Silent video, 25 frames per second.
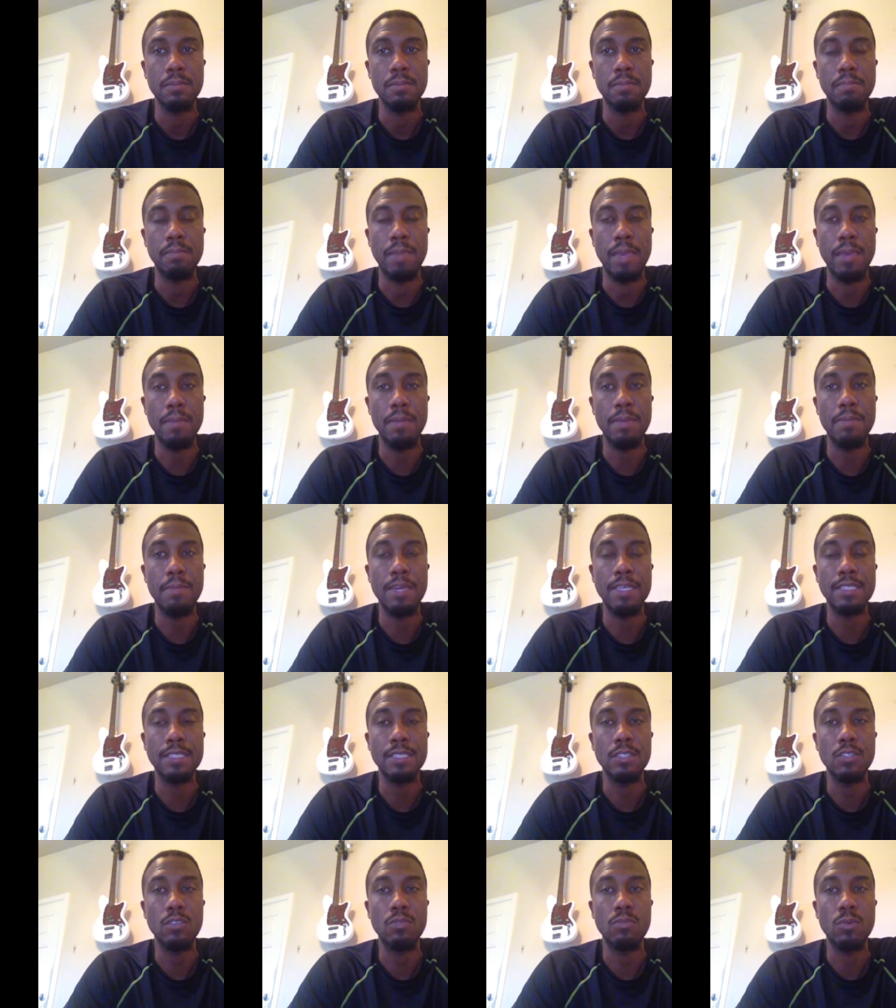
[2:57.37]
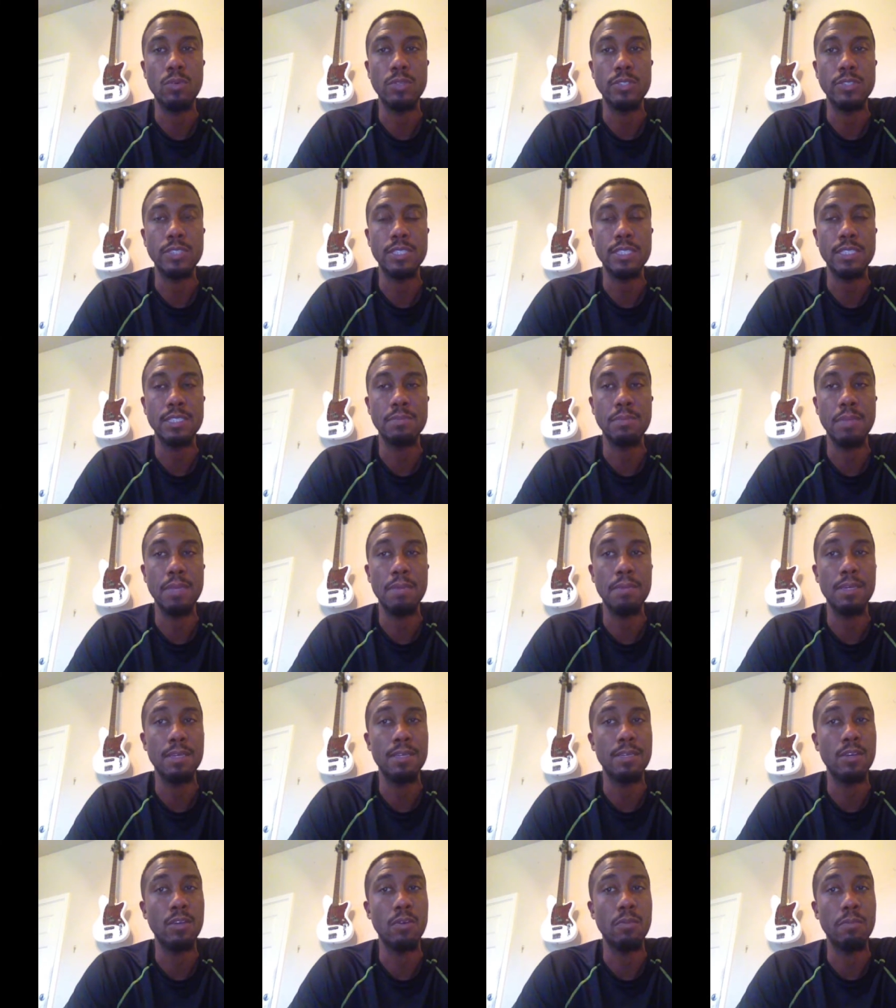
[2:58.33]
maybe it makes a little more sense, maybe
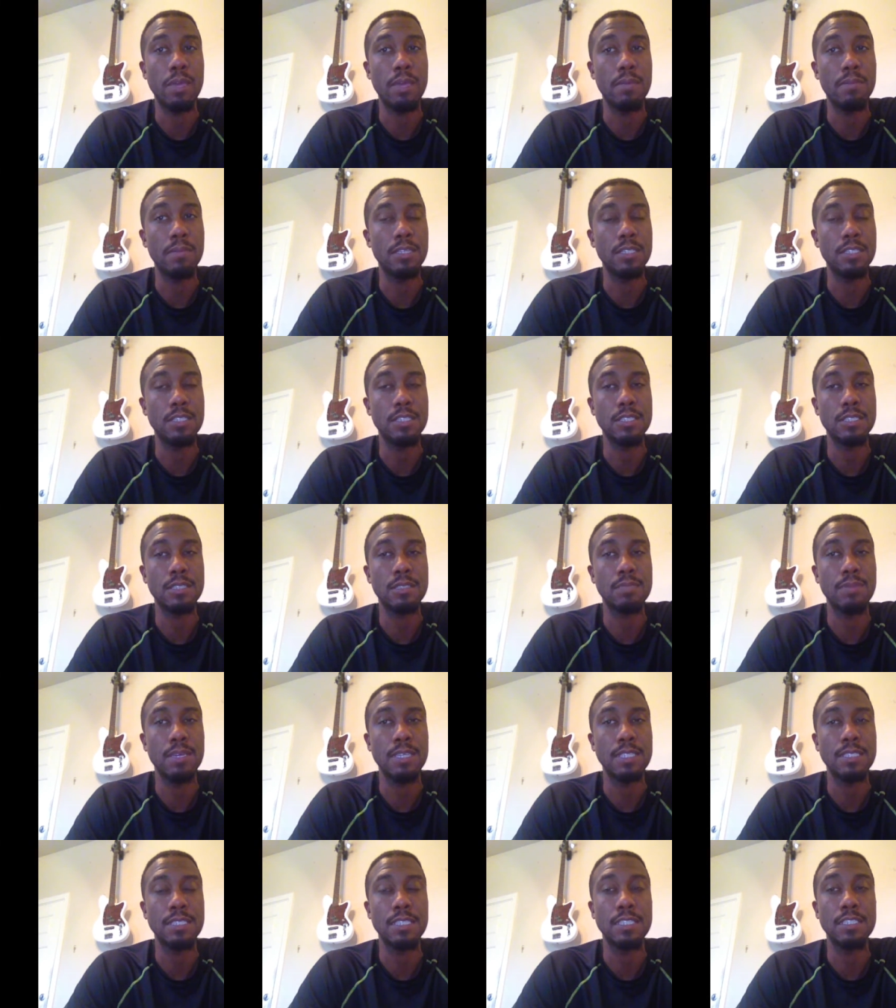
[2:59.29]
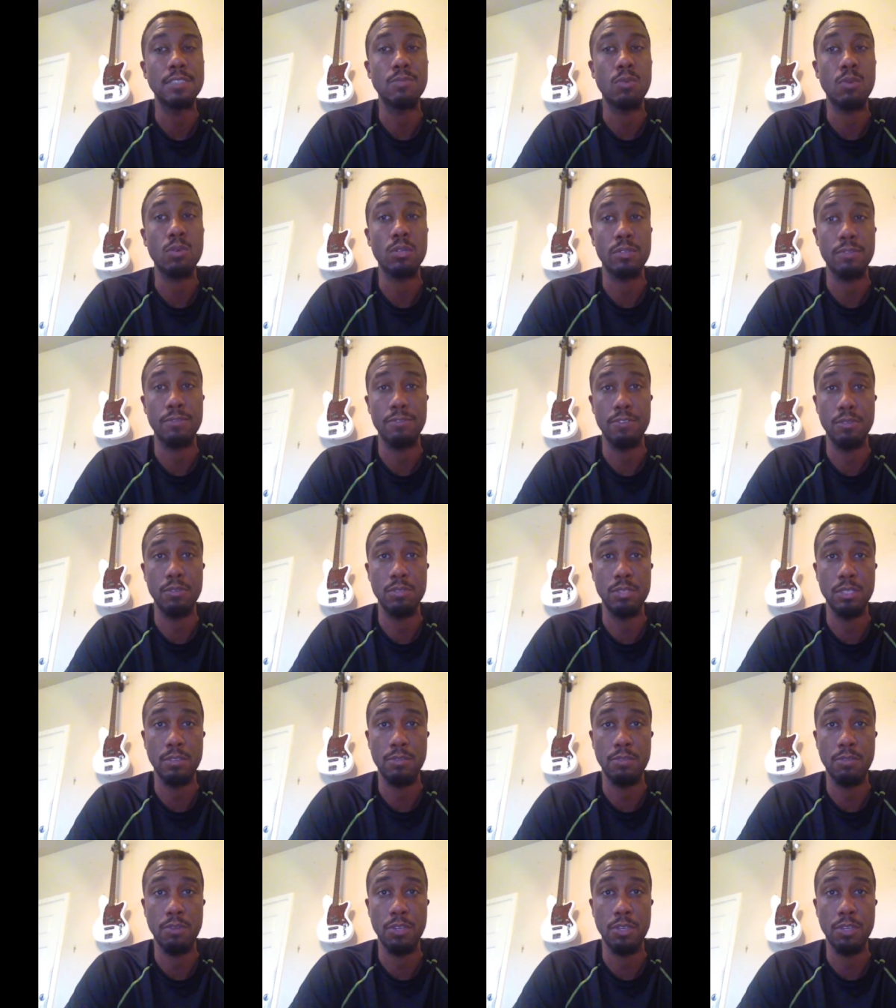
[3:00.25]
it don't. Maybe it just makes things more confusing for